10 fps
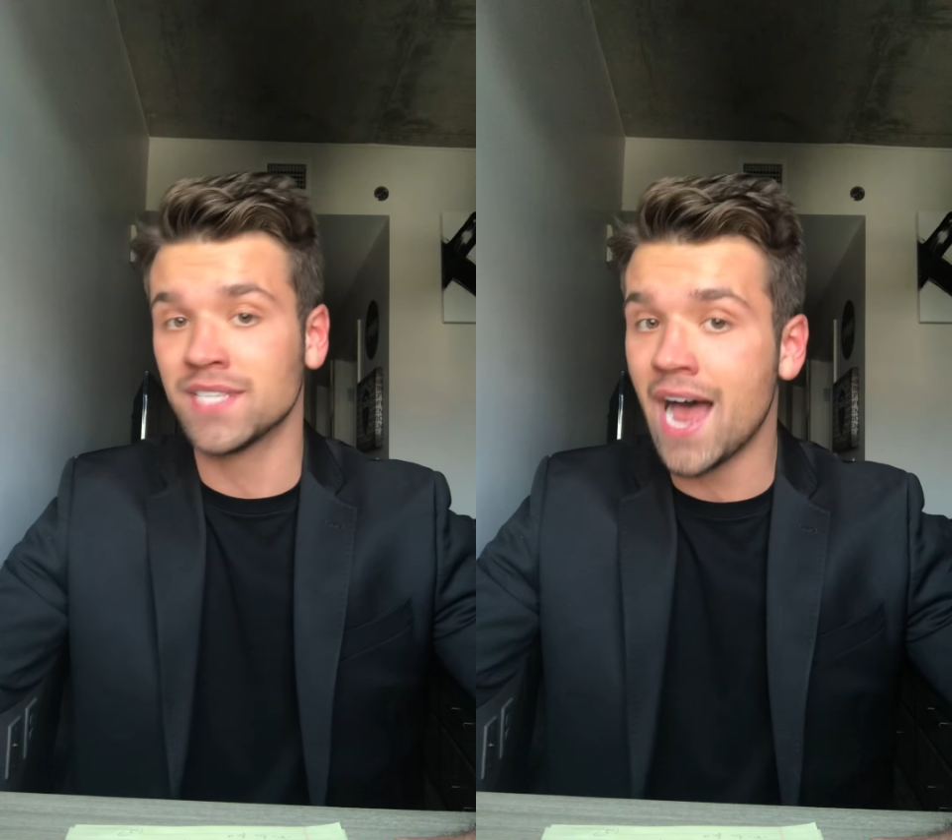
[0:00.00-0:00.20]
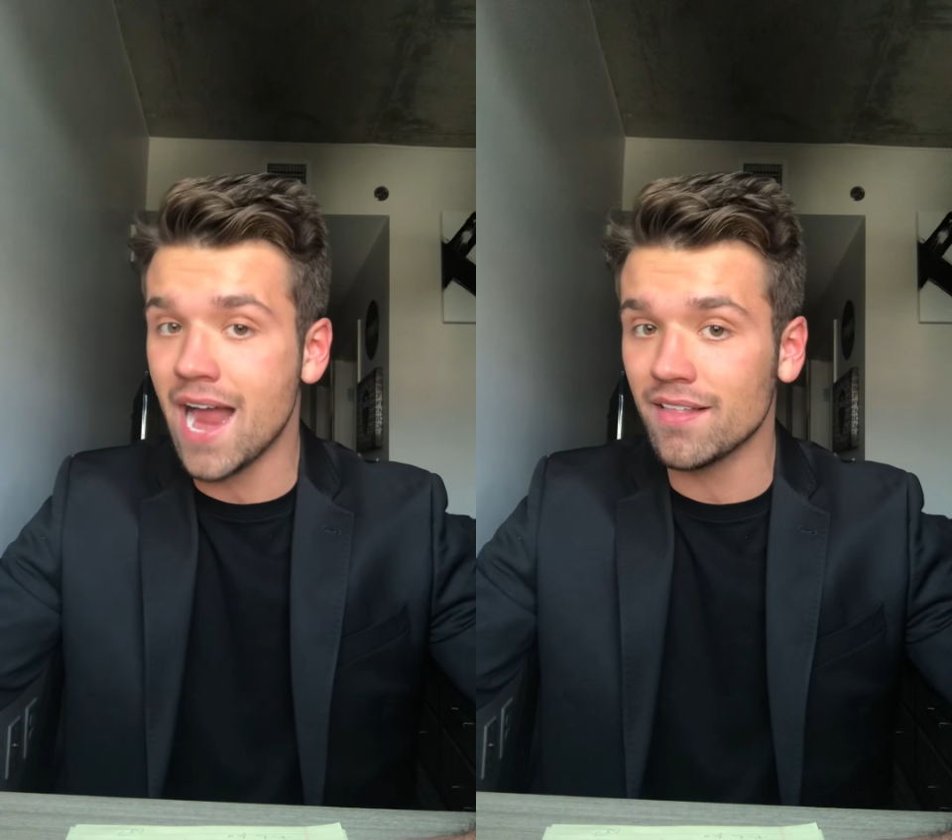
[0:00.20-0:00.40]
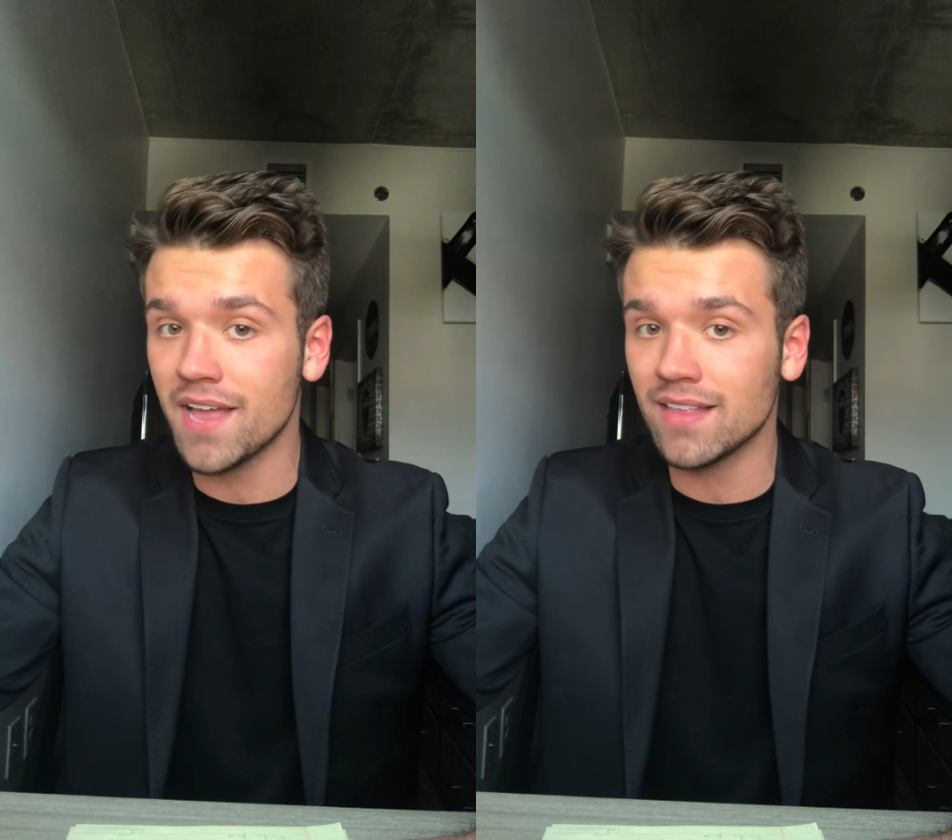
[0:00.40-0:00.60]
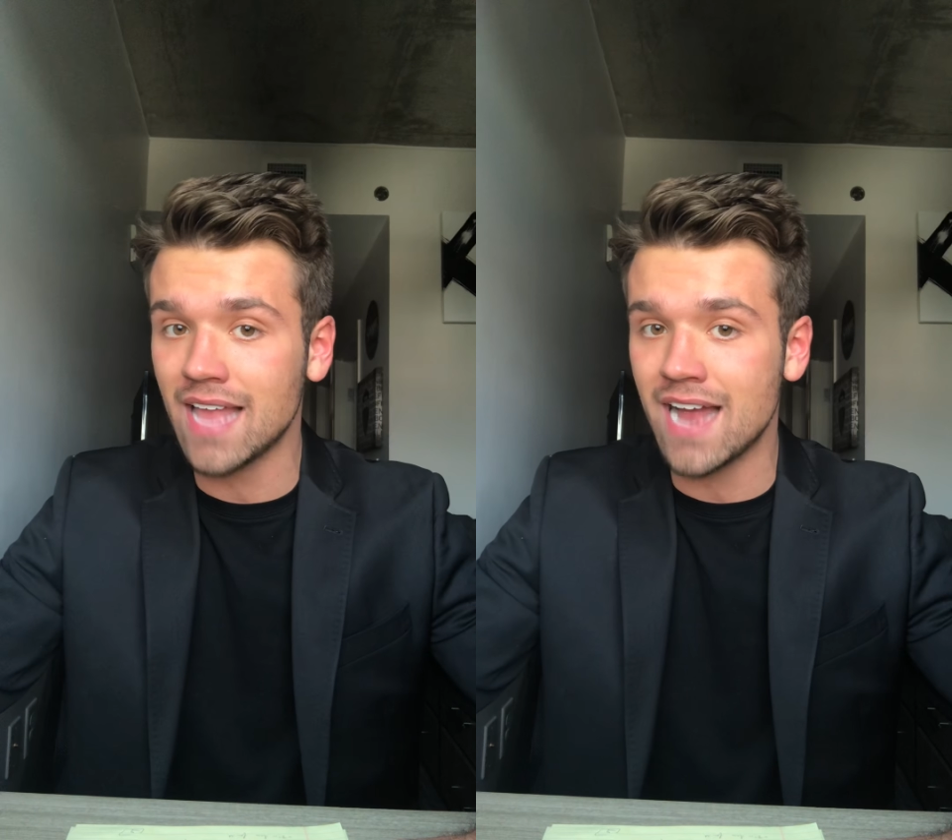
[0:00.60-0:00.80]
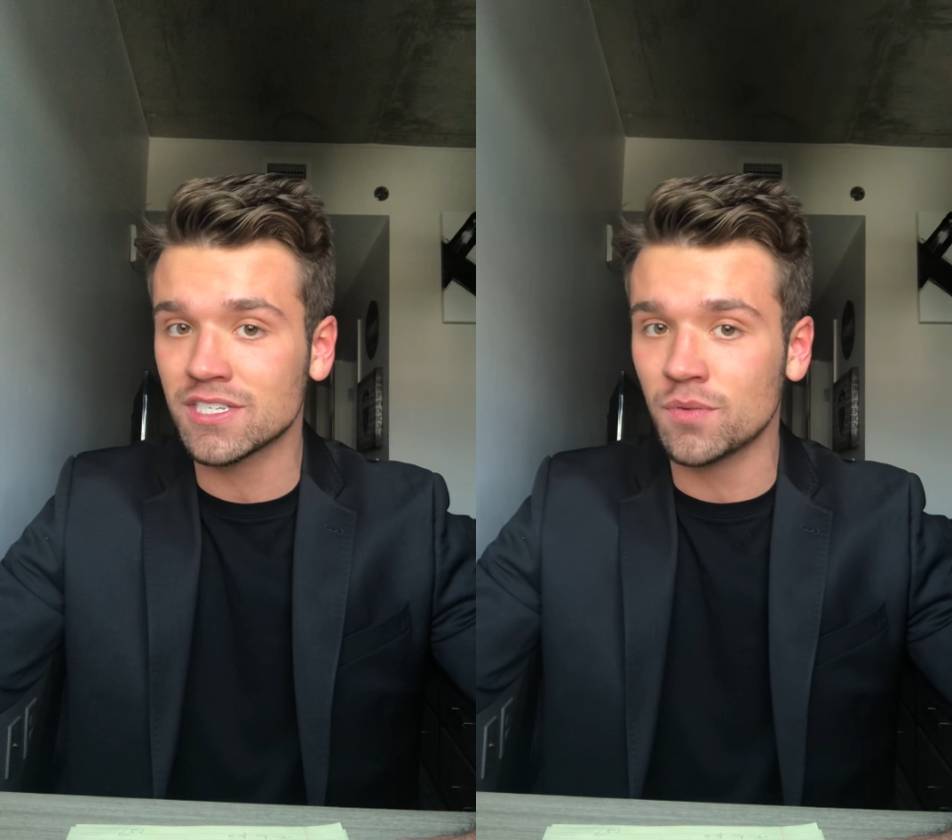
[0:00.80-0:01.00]
Thailand
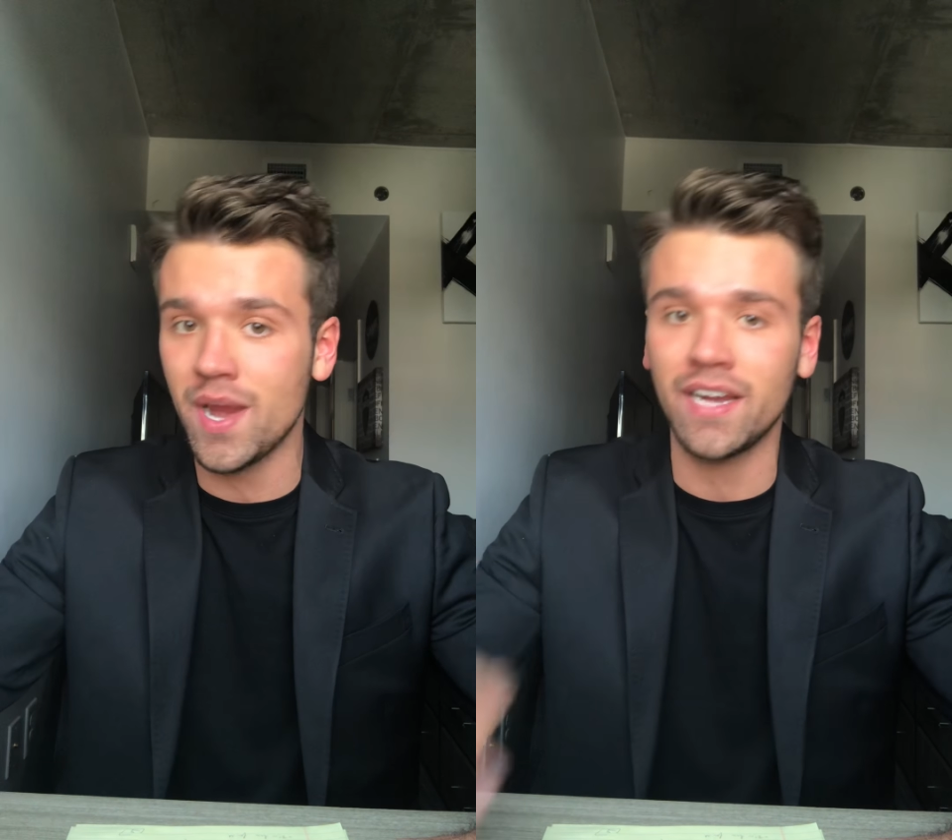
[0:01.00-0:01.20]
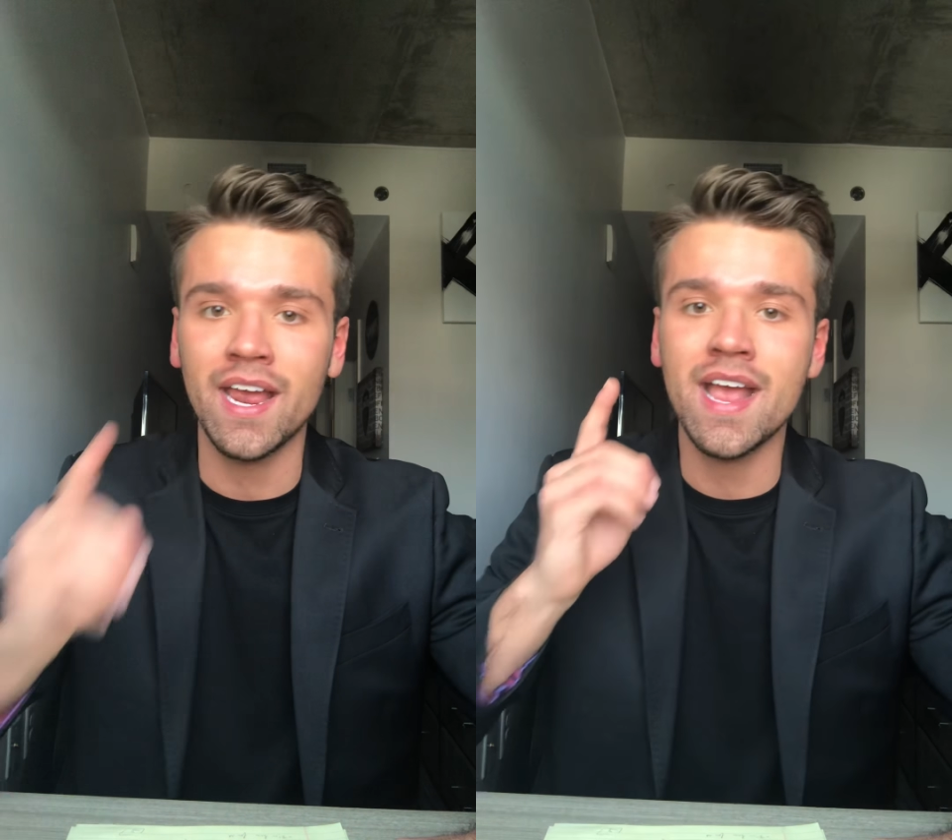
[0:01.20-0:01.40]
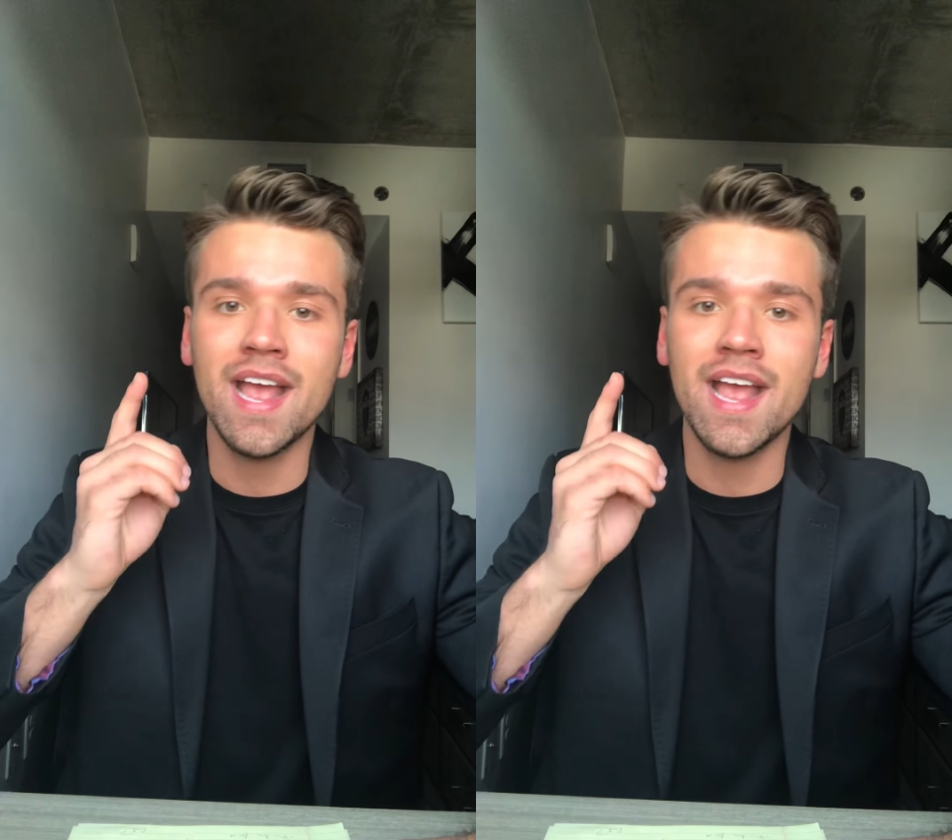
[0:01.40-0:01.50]
last week.